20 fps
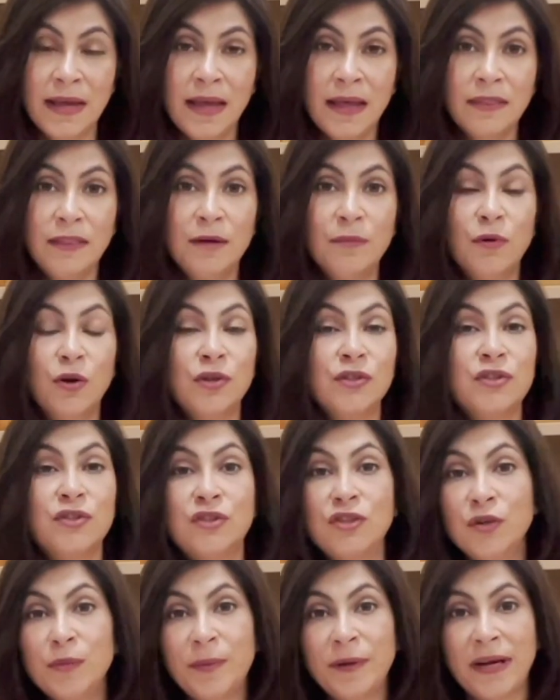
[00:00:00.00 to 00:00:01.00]
The more
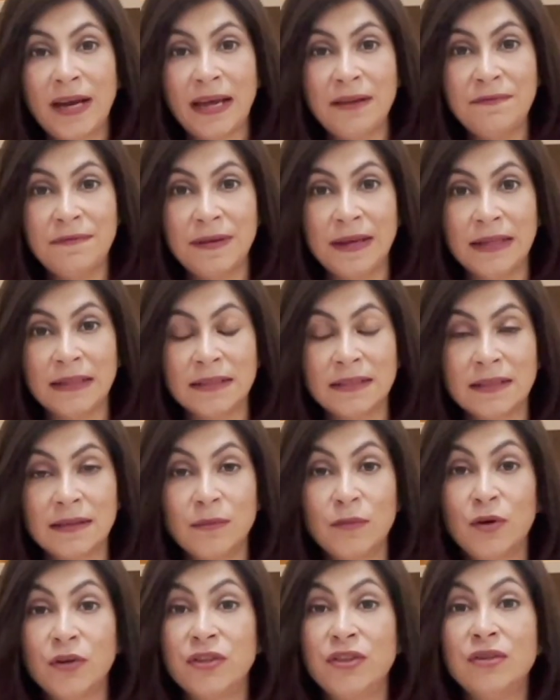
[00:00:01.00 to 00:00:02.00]
stupid I felt, the
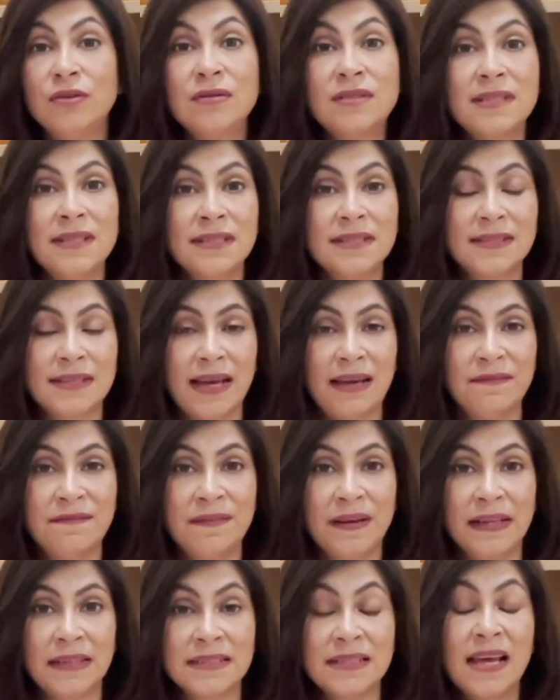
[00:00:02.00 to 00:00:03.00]
more useless I
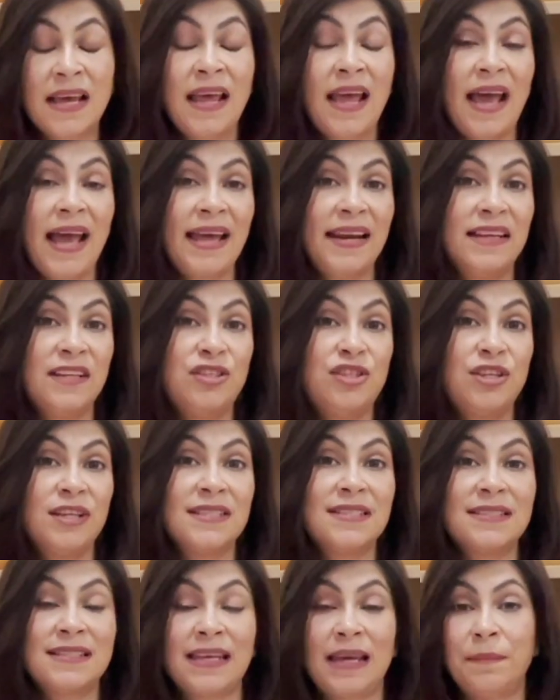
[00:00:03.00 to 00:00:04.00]
felt, and it
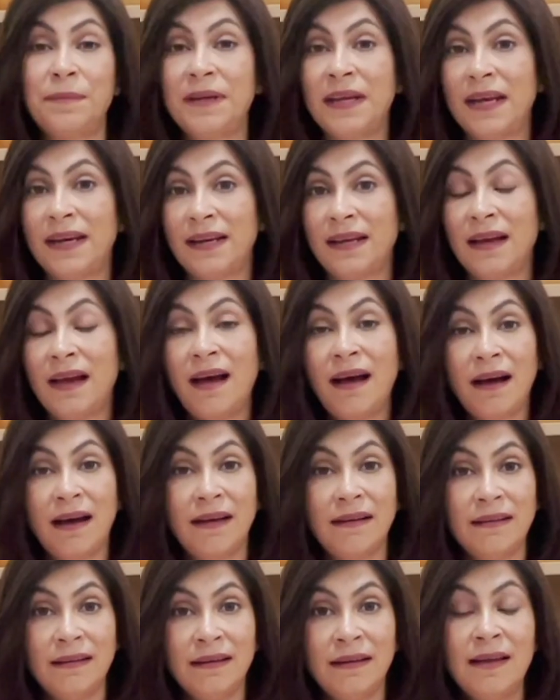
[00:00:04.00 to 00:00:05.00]
just kept getting
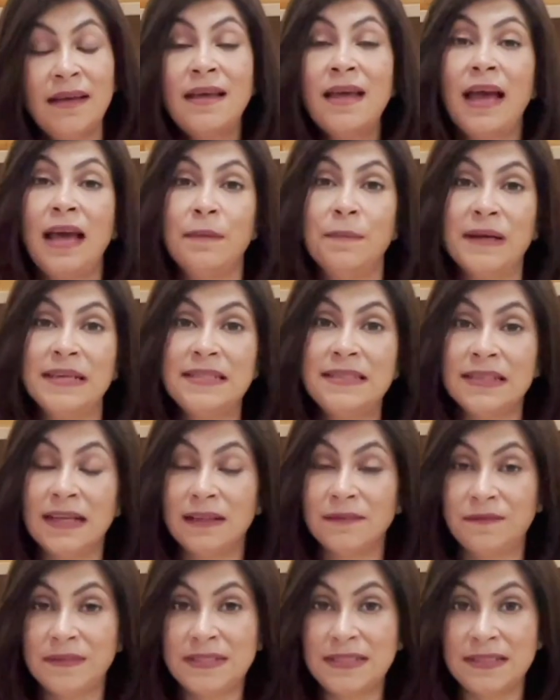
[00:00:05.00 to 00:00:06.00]
harder, and my
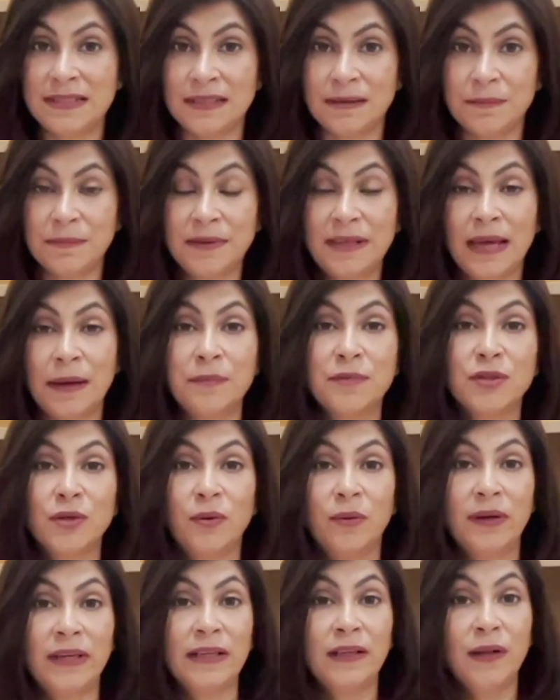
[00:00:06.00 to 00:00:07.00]
self esteem kept
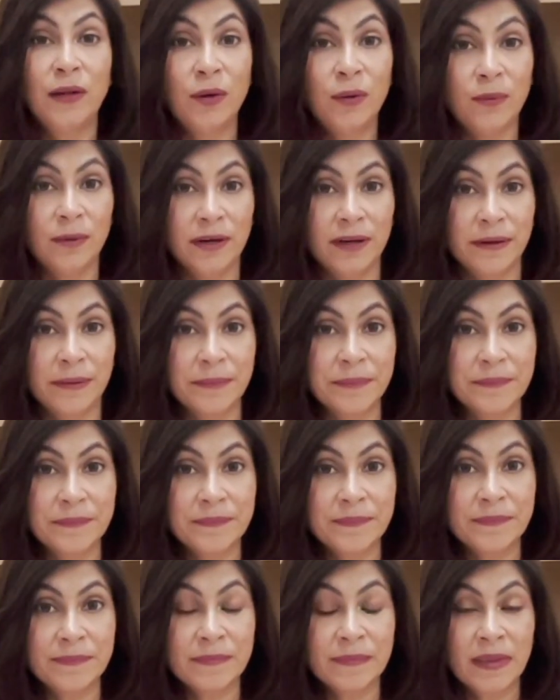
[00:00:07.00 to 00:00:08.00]
going lower.
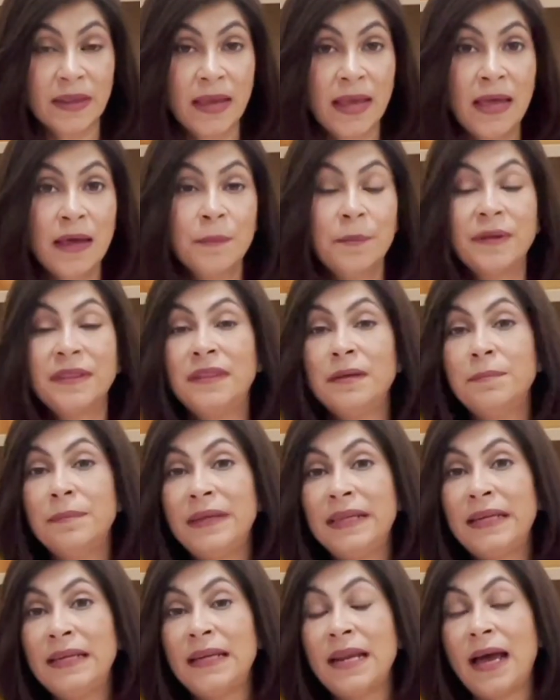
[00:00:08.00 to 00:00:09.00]
But the
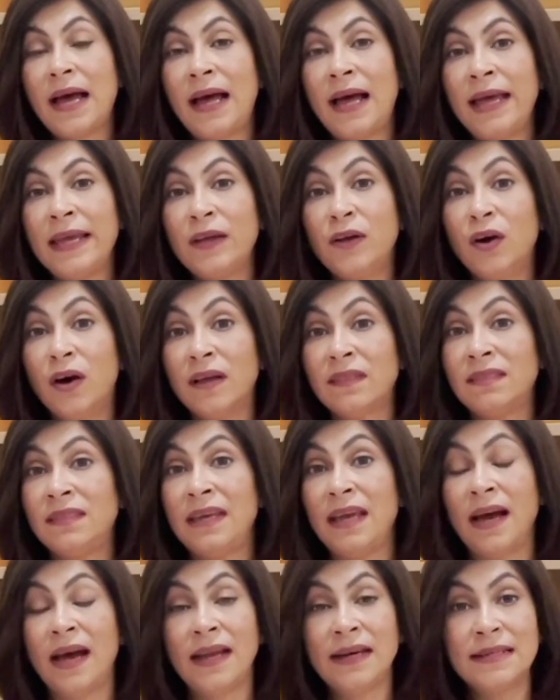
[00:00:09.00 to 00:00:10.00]
minute I got
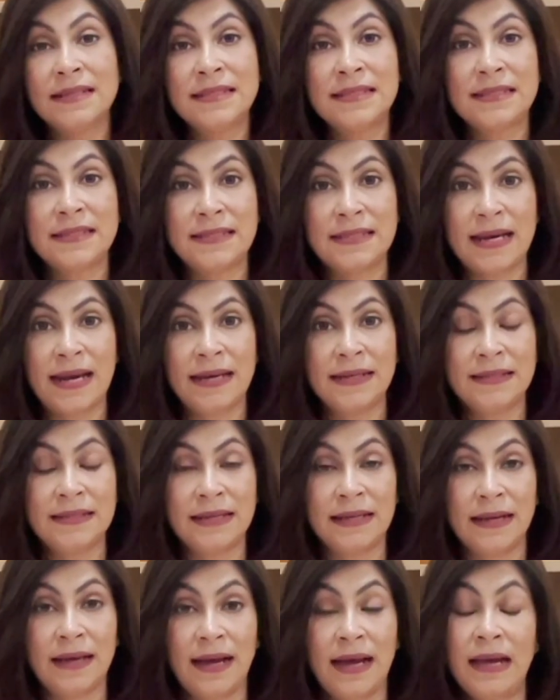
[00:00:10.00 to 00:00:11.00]
the
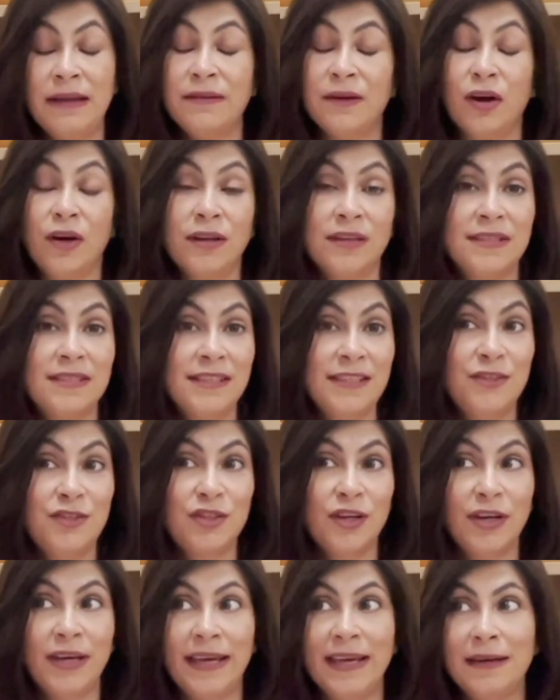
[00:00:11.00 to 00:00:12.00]
understanding, I got a
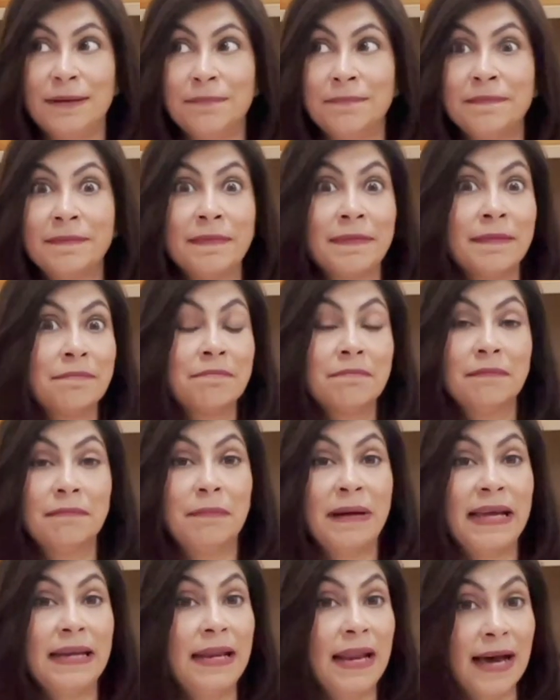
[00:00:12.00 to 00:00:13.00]
teacher in
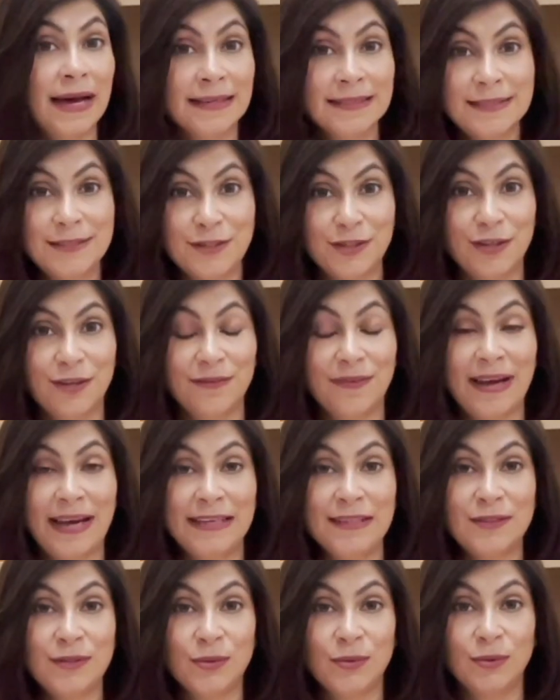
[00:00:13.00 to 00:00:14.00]
my last year of
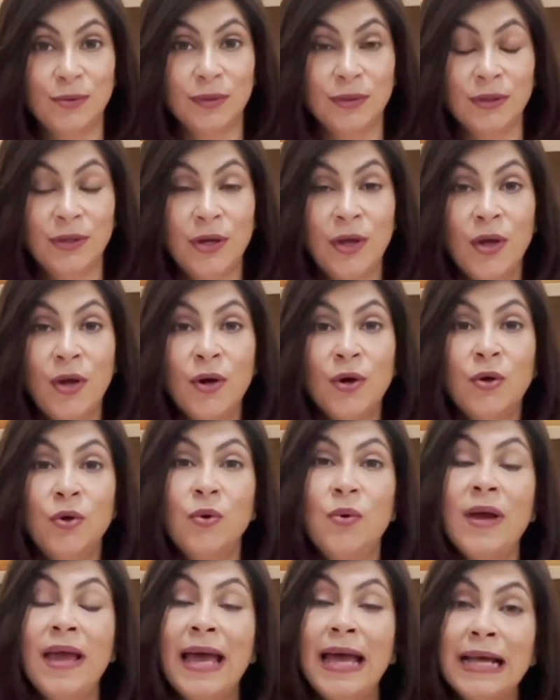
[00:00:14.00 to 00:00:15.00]
high school
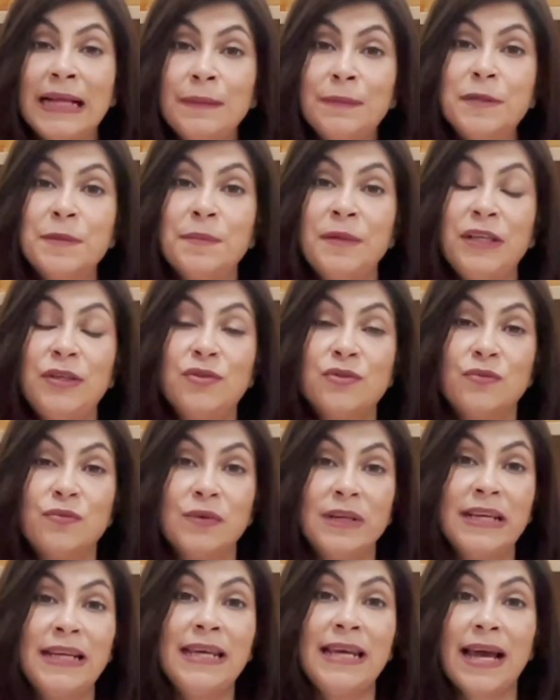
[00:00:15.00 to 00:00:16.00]
who helped me to
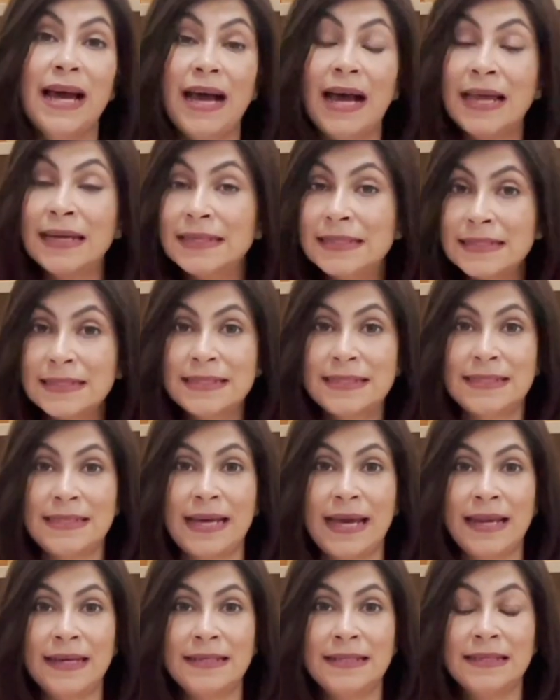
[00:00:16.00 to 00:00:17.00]
really
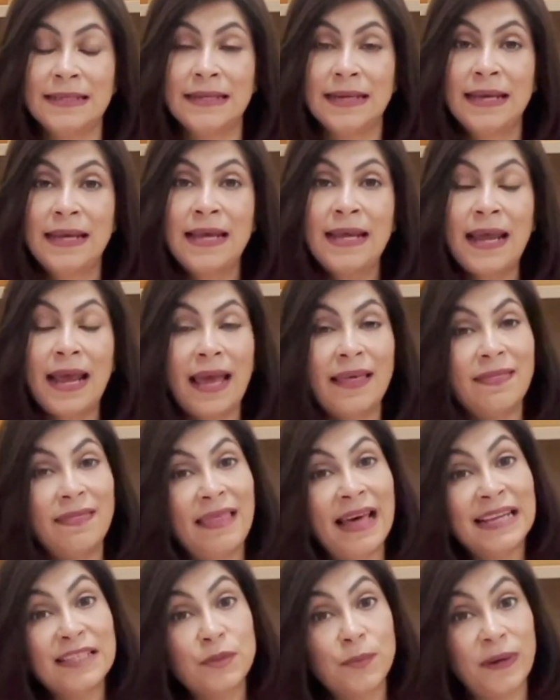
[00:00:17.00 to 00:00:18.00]
understand it. And
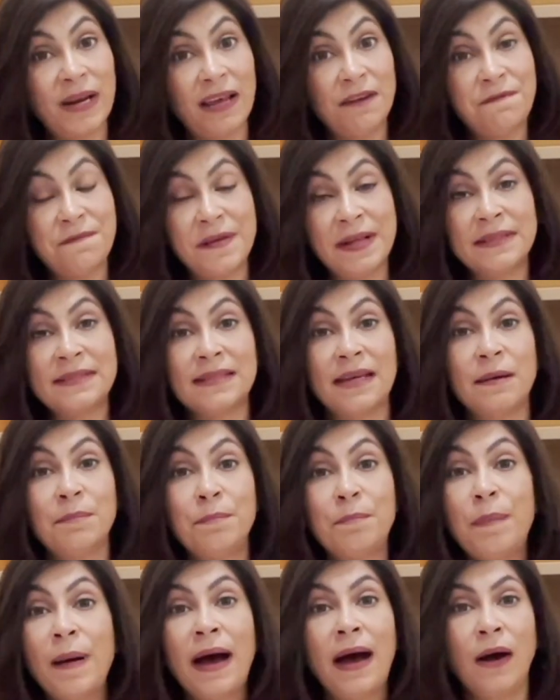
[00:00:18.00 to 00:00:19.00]
that's when I felt
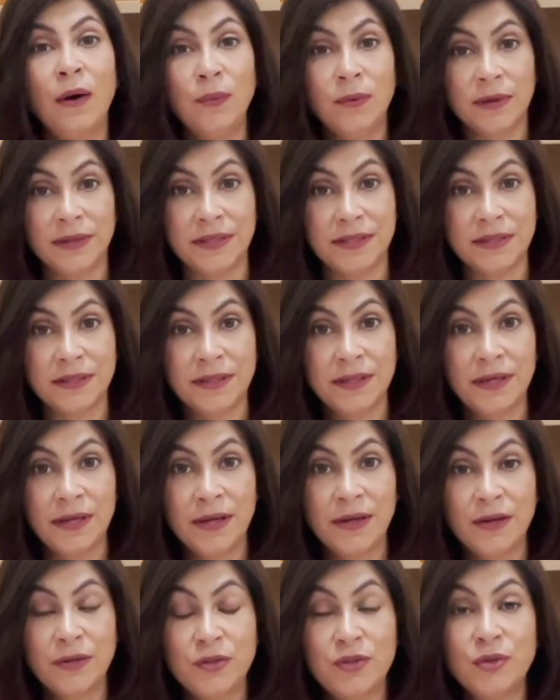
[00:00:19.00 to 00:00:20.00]
empowered
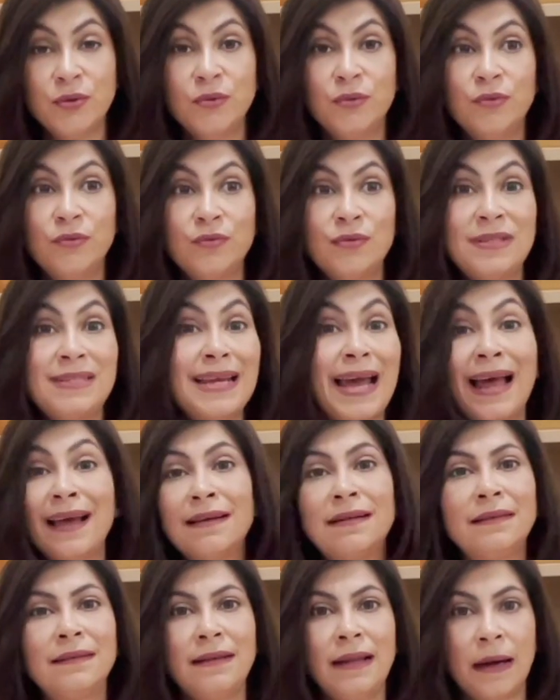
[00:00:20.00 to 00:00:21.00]
to
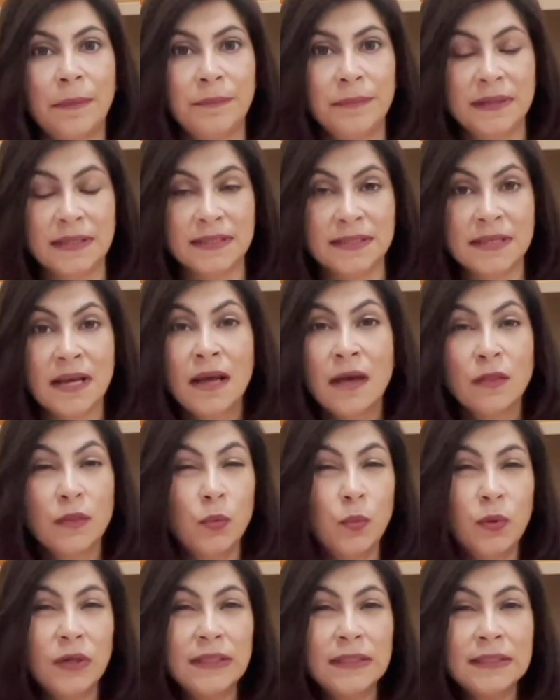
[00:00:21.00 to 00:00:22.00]
tackle numbers. The
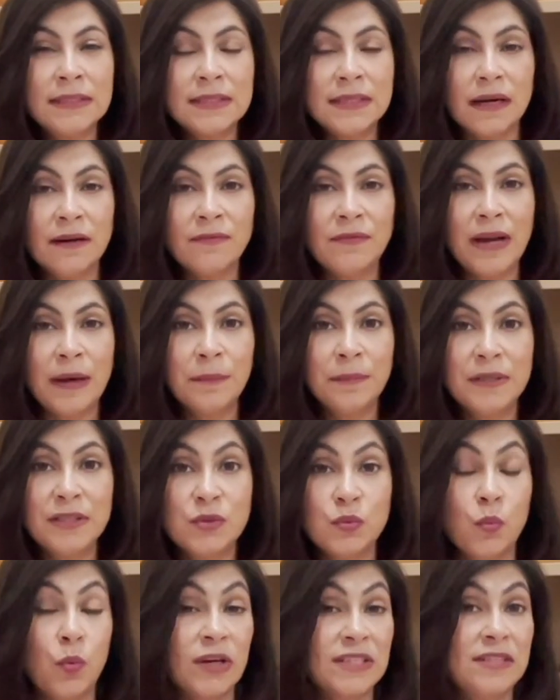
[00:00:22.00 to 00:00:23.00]
world of
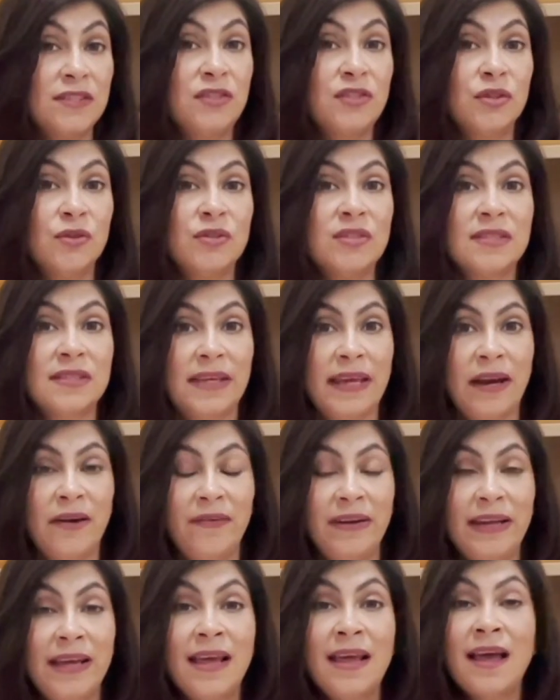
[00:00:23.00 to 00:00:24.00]
numbers wasn't so
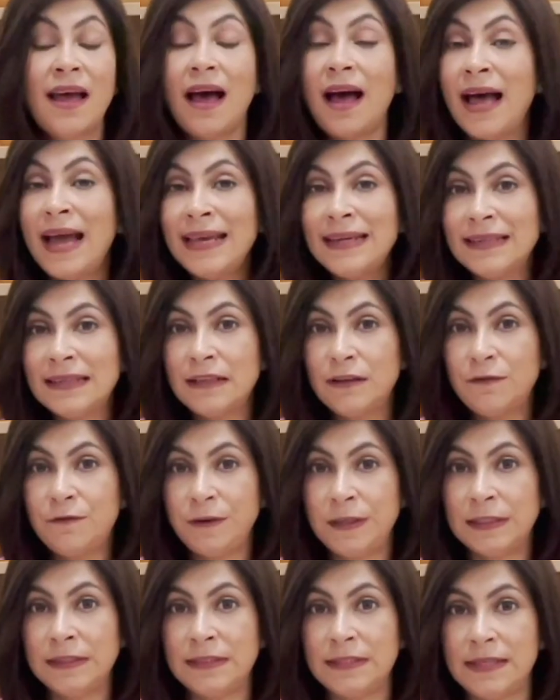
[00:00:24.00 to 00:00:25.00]
scary. I didn't
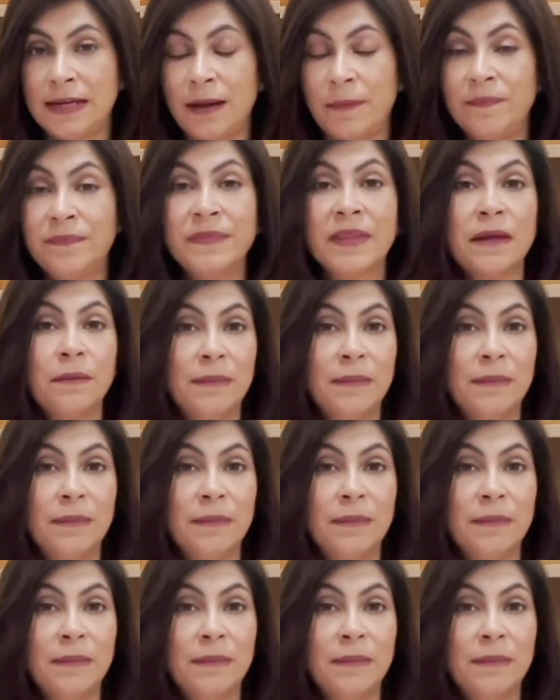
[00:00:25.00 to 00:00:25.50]
feel dumb.